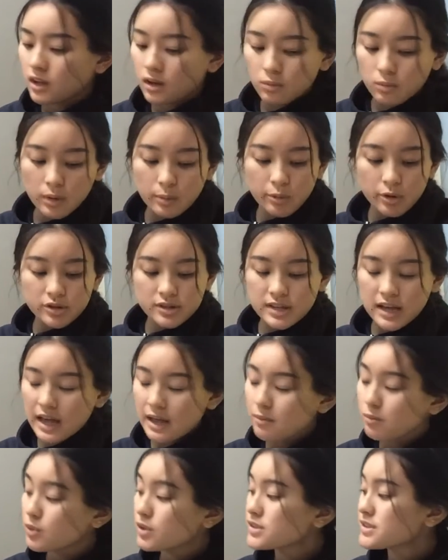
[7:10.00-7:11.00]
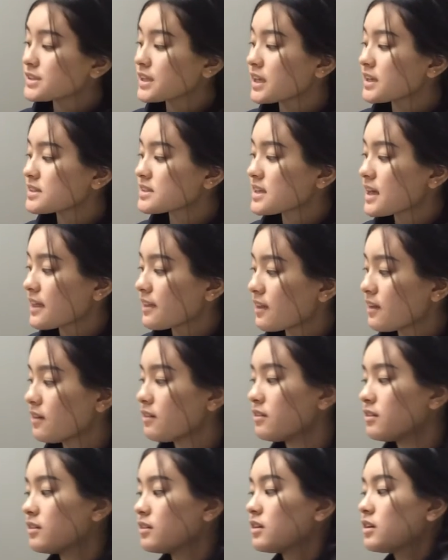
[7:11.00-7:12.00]
One more time, we'll sing it together.
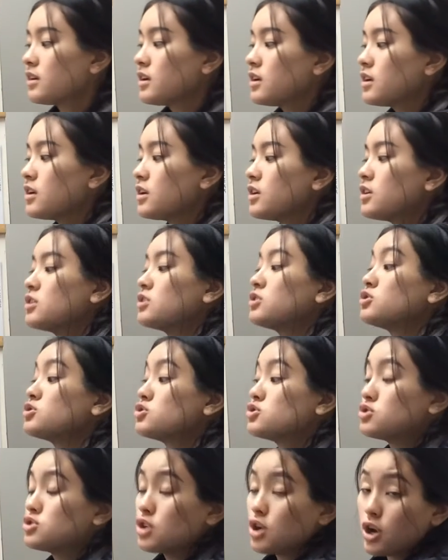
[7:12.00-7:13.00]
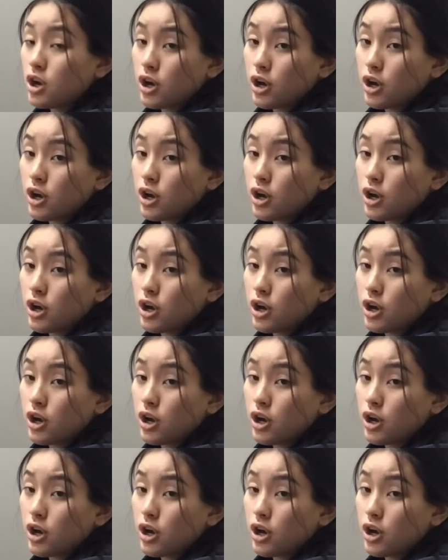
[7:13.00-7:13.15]
Do,